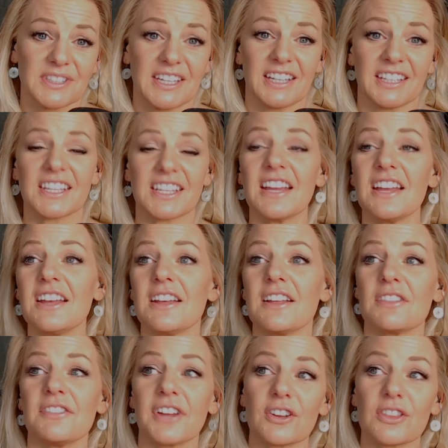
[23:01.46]
kids.
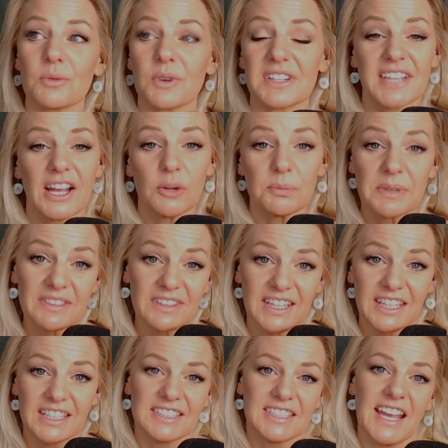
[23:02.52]
They're the ones helping the
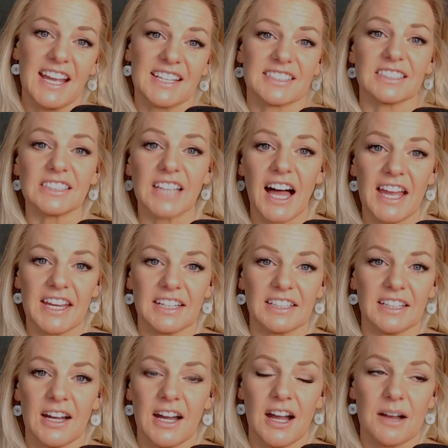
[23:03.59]
kids cast the
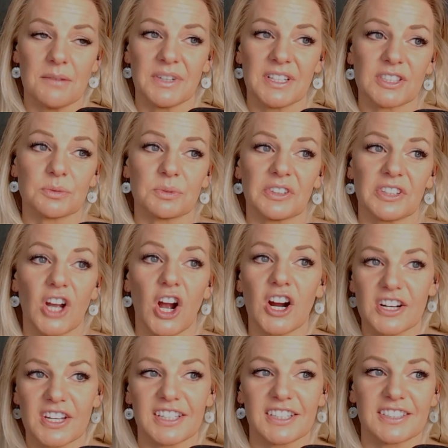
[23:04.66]
line. It's really
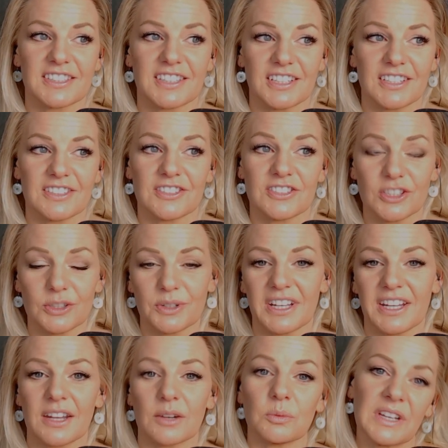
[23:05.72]
our kids that do
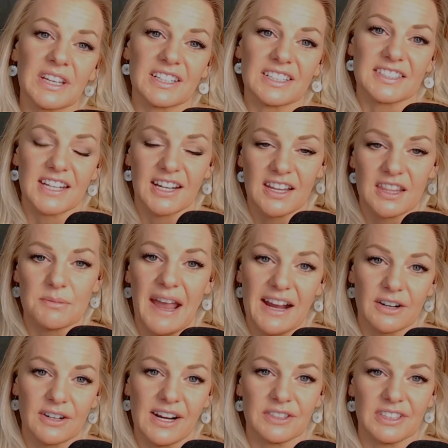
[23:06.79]
it, and we get to stand in the
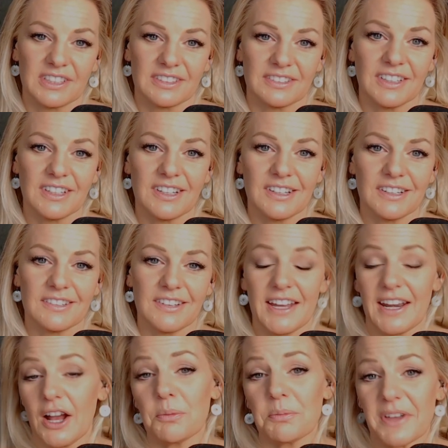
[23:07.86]
background
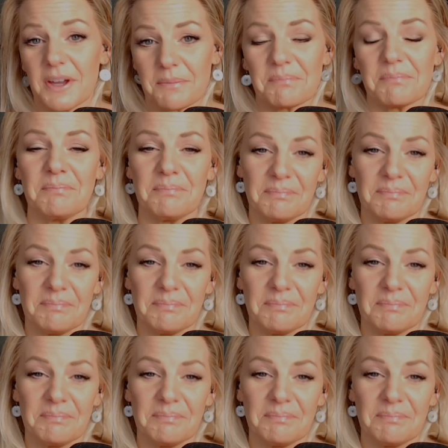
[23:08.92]
and help them.